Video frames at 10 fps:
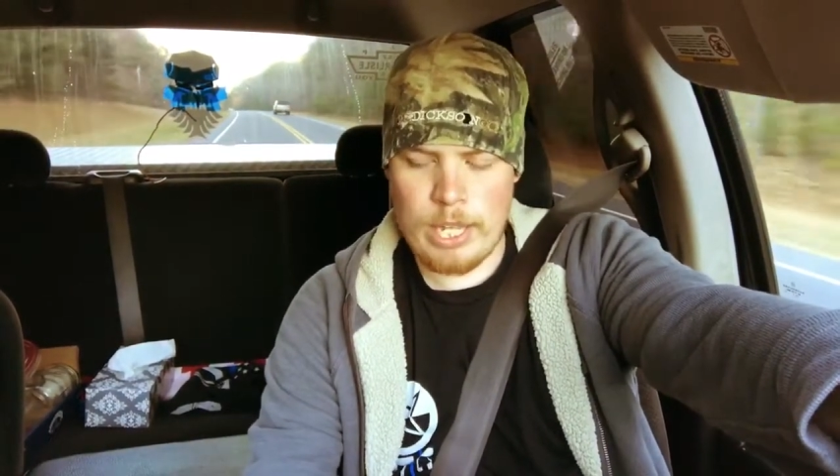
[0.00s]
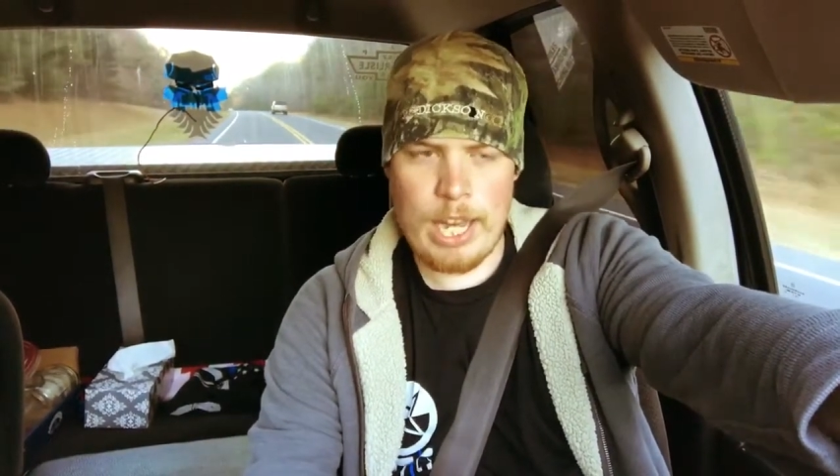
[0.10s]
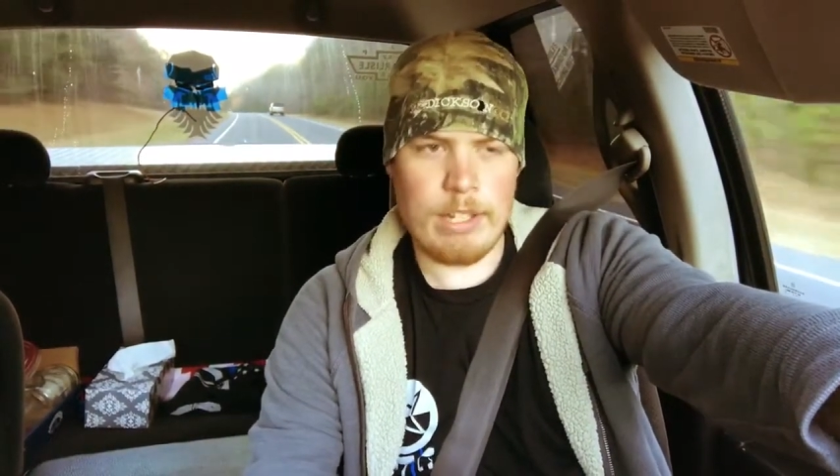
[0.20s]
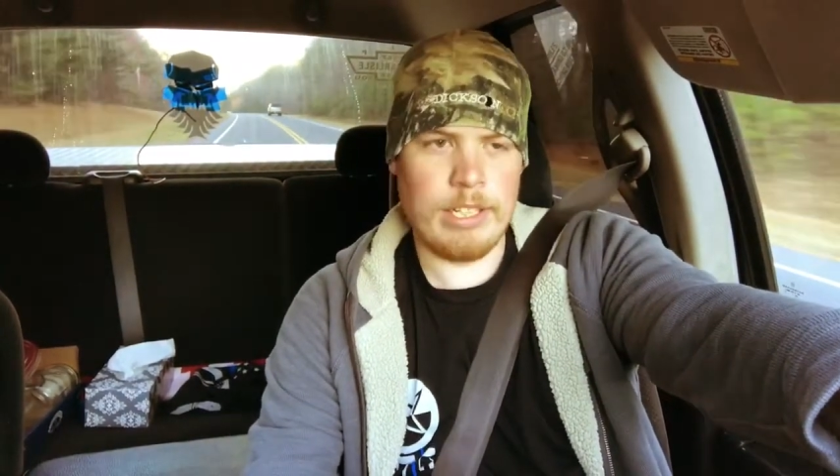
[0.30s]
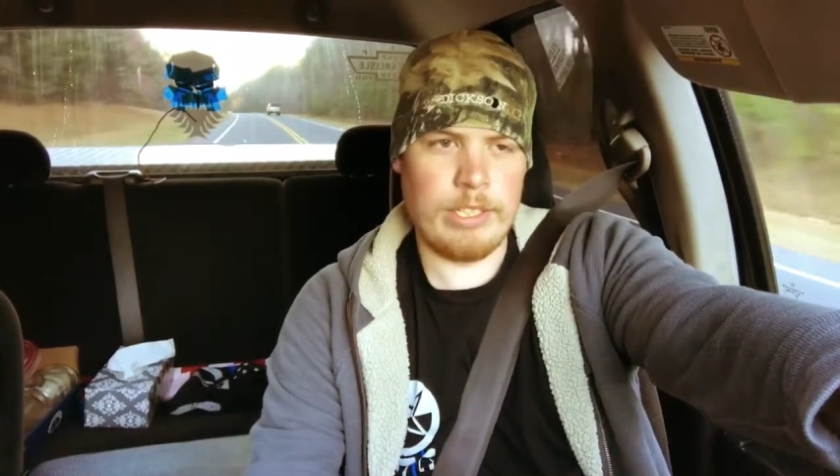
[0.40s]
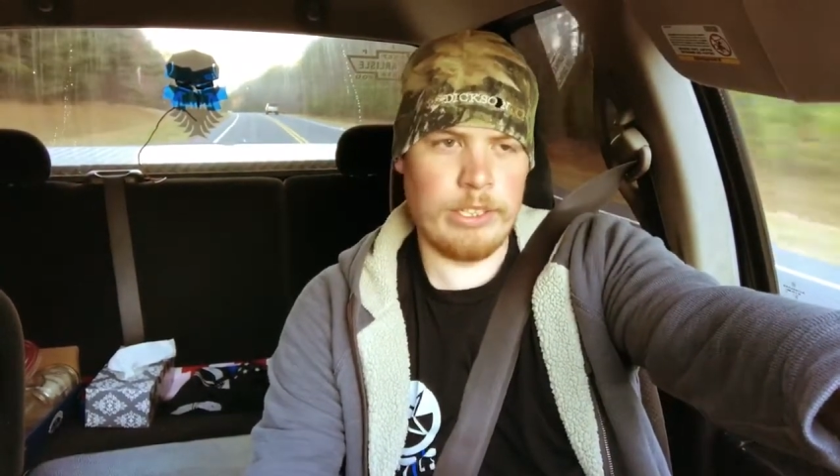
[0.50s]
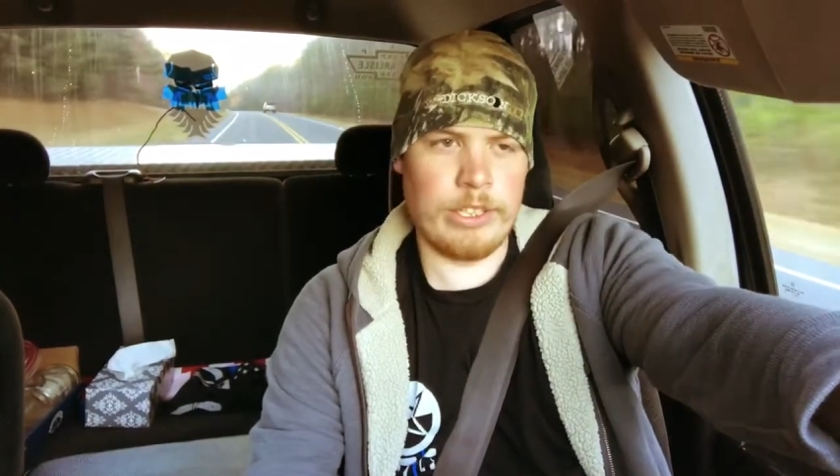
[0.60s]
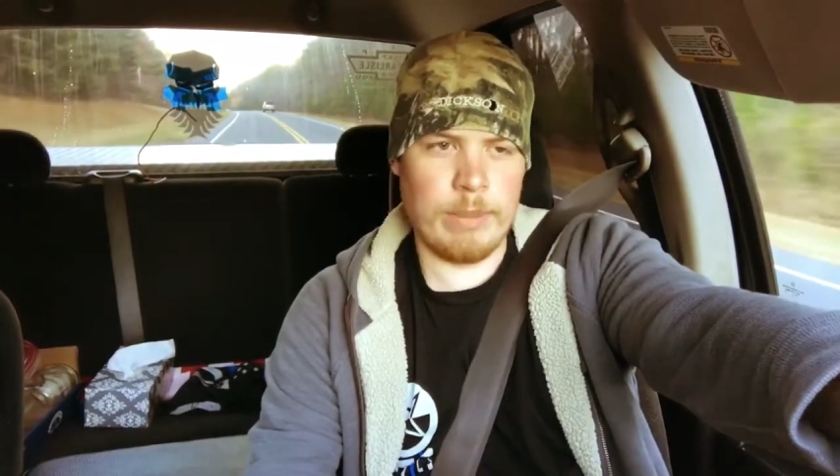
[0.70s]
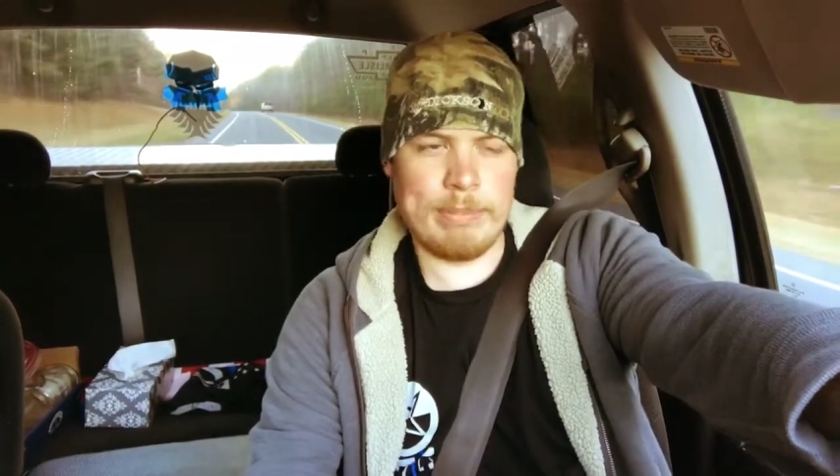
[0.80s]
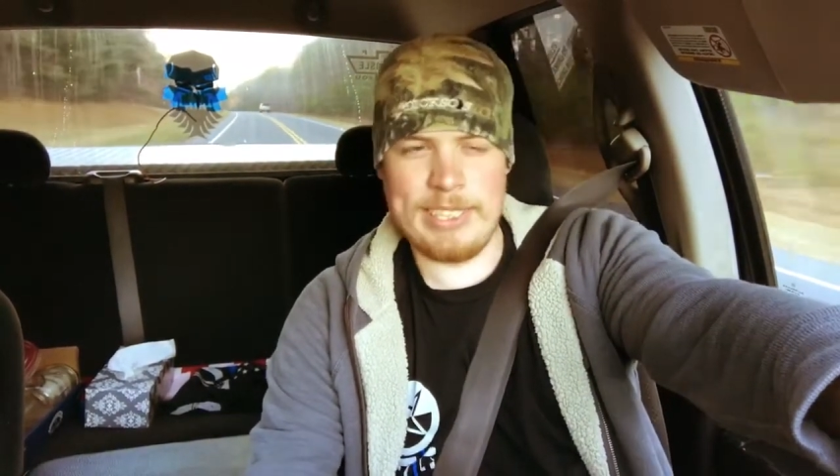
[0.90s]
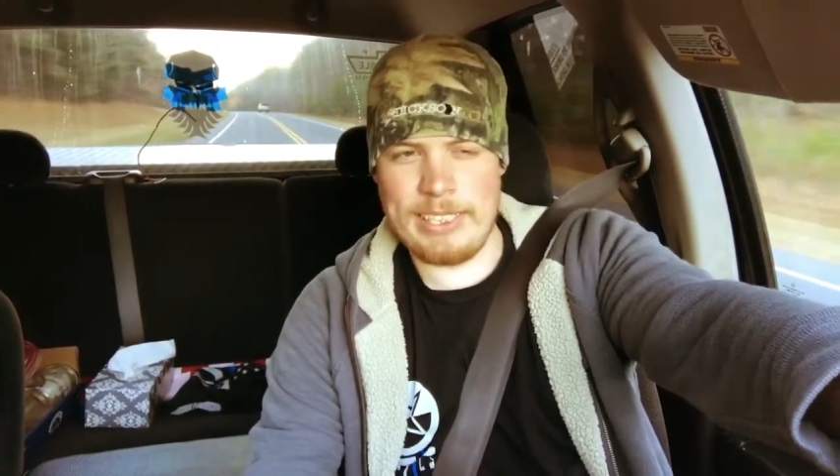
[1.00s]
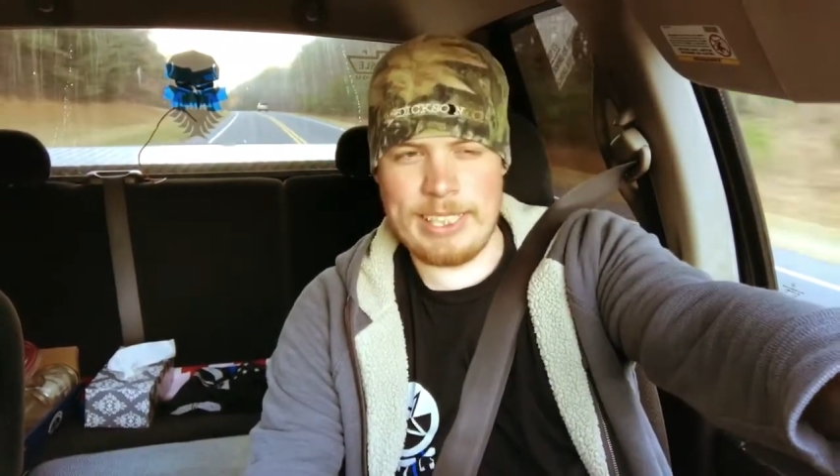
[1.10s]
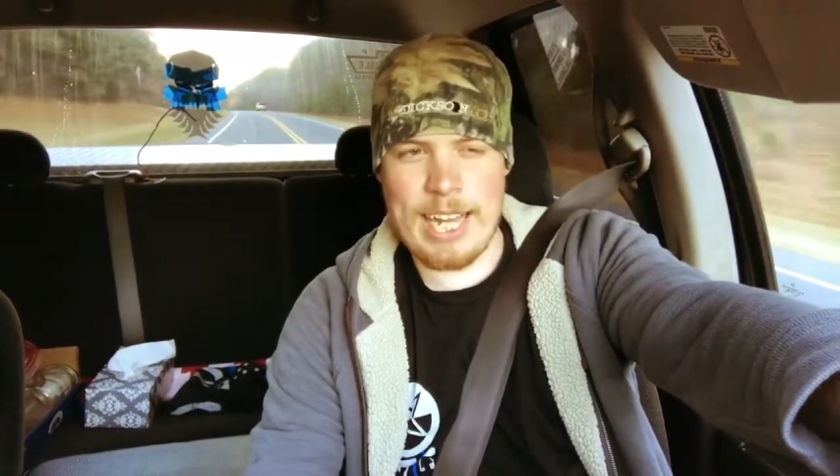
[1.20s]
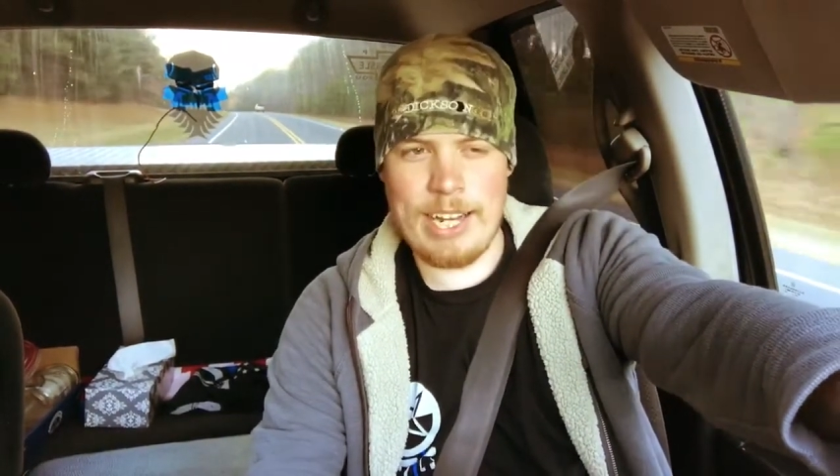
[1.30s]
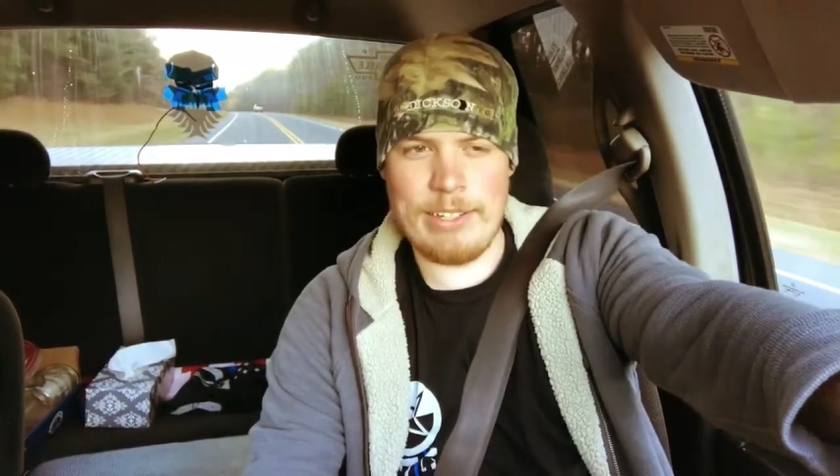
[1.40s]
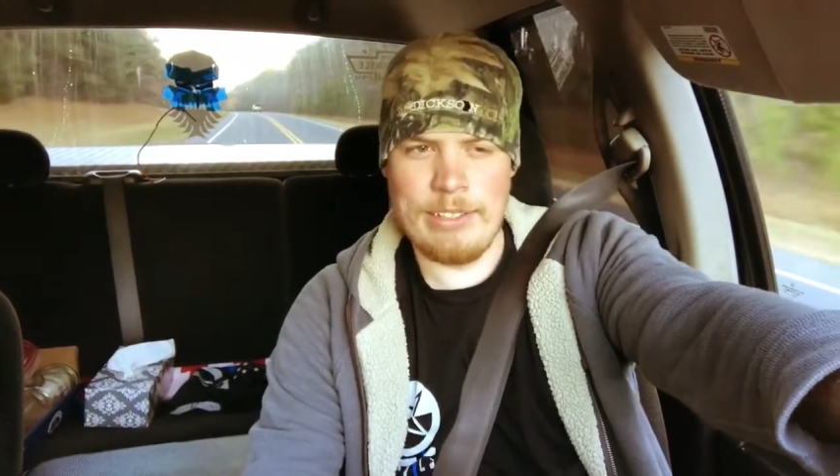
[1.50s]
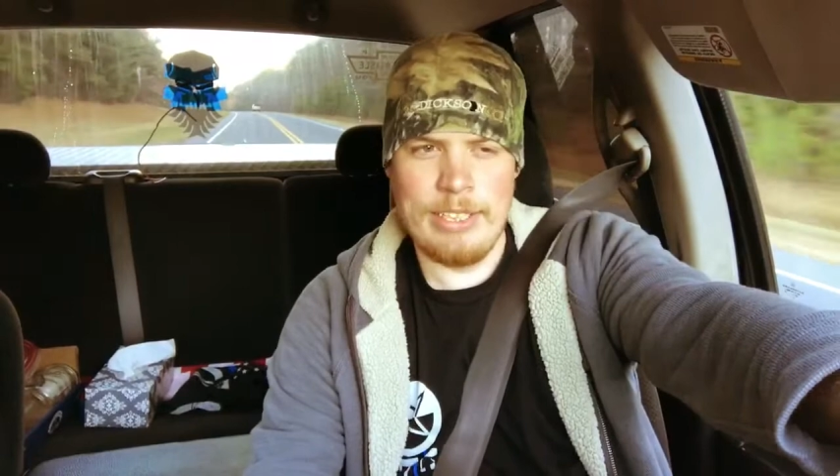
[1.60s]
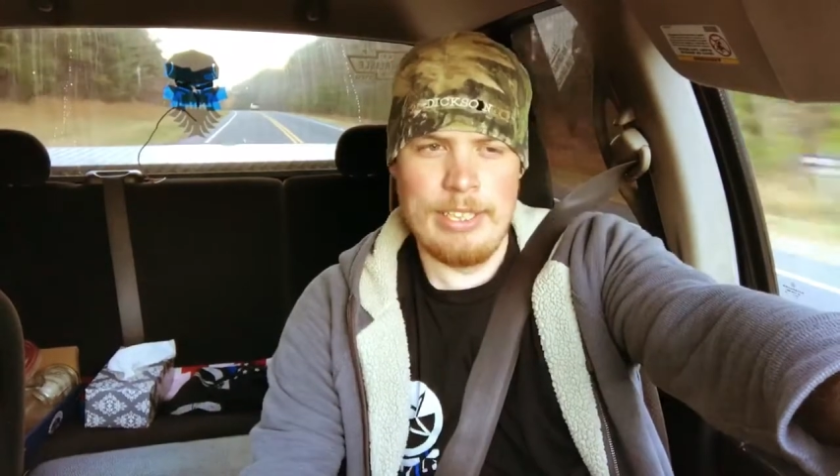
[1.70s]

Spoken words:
outlet or something to kind of